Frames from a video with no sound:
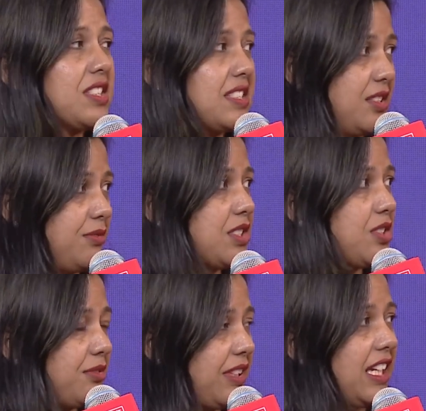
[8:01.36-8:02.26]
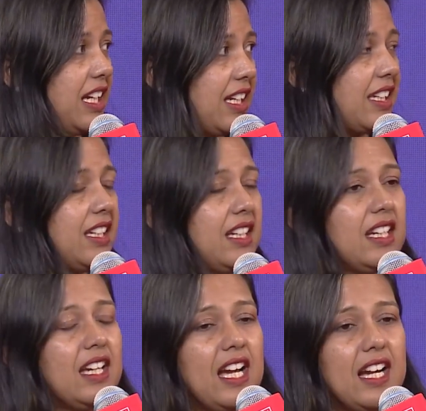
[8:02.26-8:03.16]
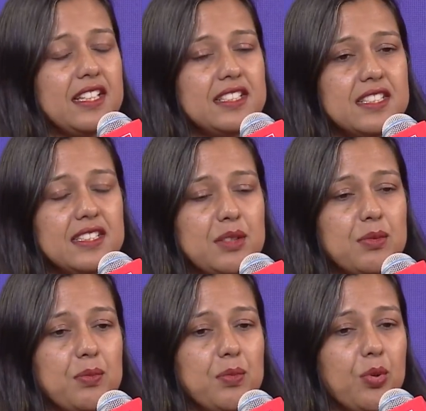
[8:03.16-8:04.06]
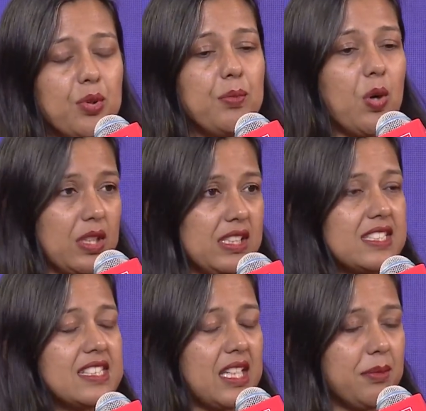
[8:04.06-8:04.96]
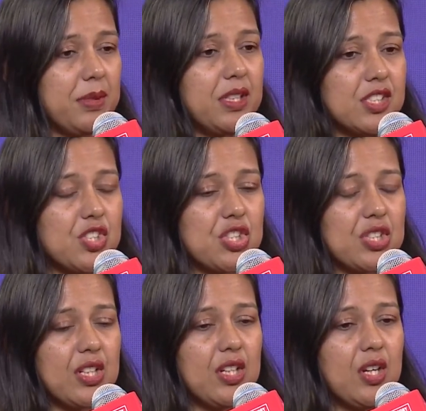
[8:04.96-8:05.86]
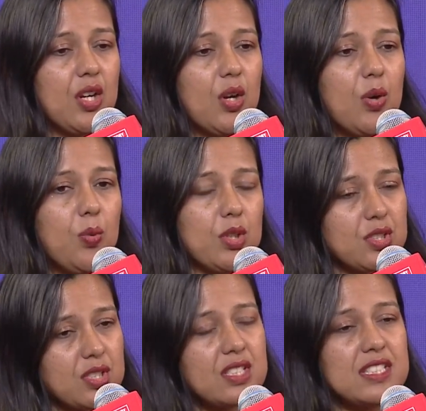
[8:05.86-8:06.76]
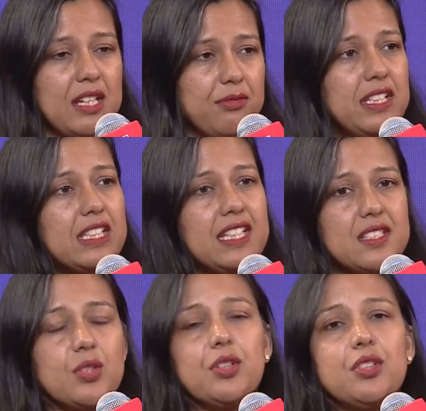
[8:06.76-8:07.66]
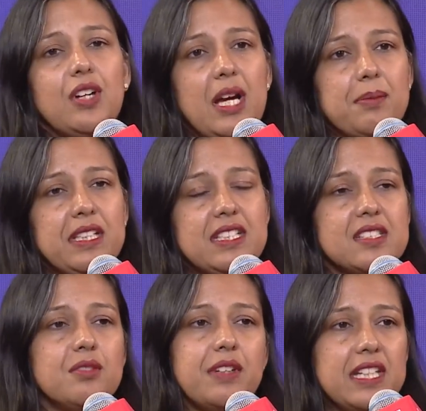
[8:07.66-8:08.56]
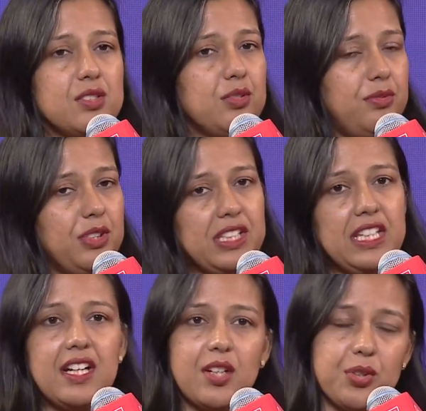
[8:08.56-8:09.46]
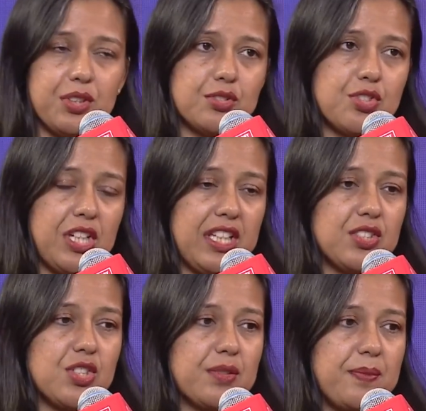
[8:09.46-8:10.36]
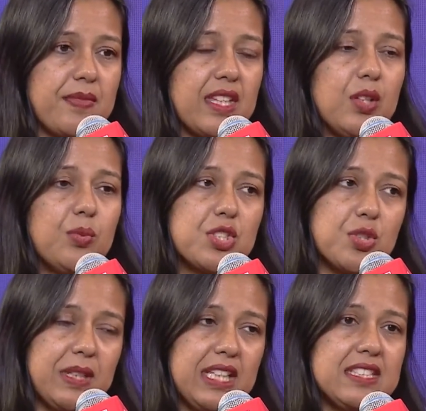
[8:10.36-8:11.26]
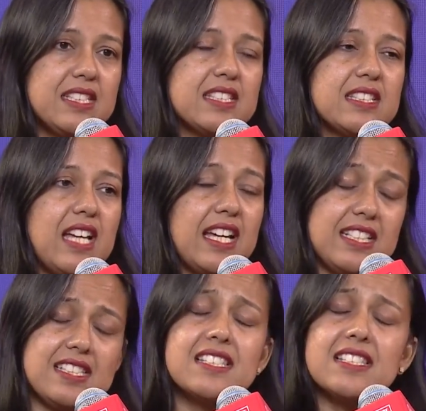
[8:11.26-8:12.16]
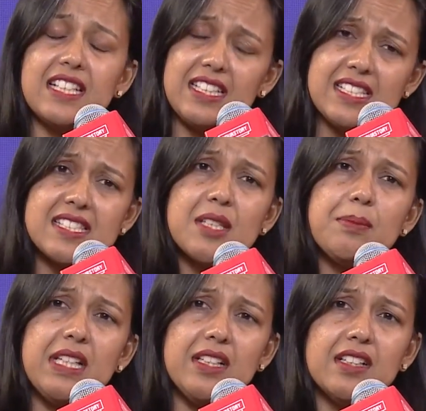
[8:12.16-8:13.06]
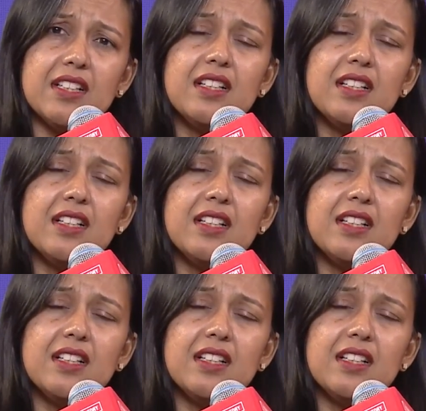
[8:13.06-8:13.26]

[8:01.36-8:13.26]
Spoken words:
surface of AI and more models emerge, what definitely is going to happen is the ways of working are going to change, which means, and it is similar,